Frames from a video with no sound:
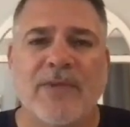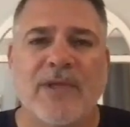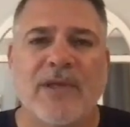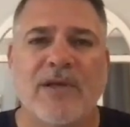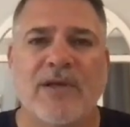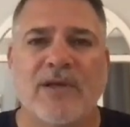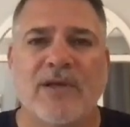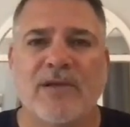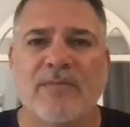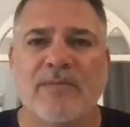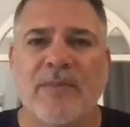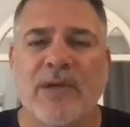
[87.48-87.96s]

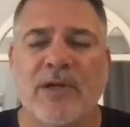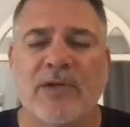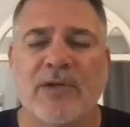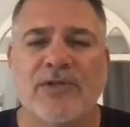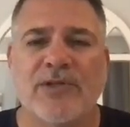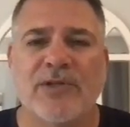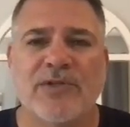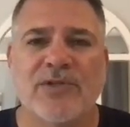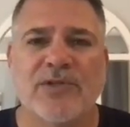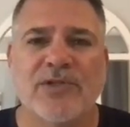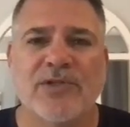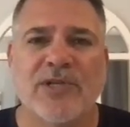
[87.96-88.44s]
Mental
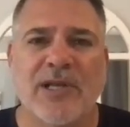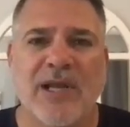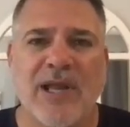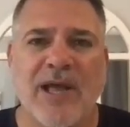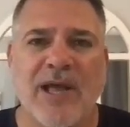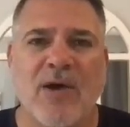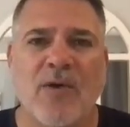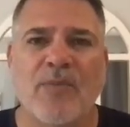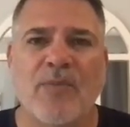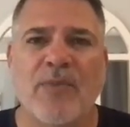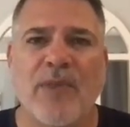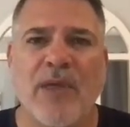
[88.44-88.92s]
skills is going to
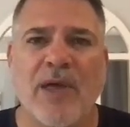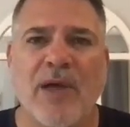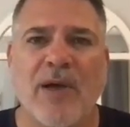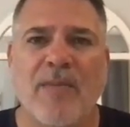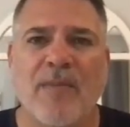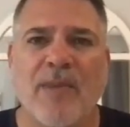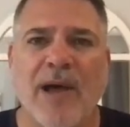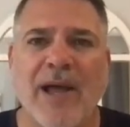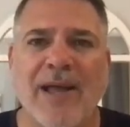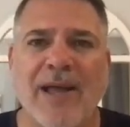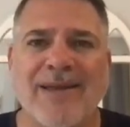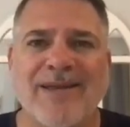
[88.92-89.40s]
help
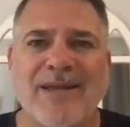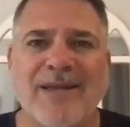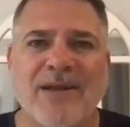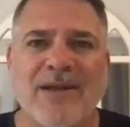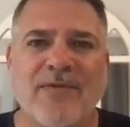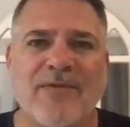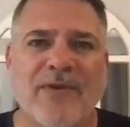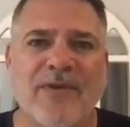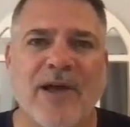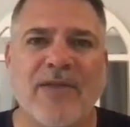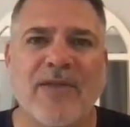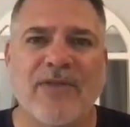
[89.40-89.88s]
them
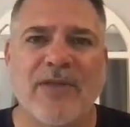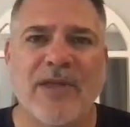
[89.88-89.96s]
identify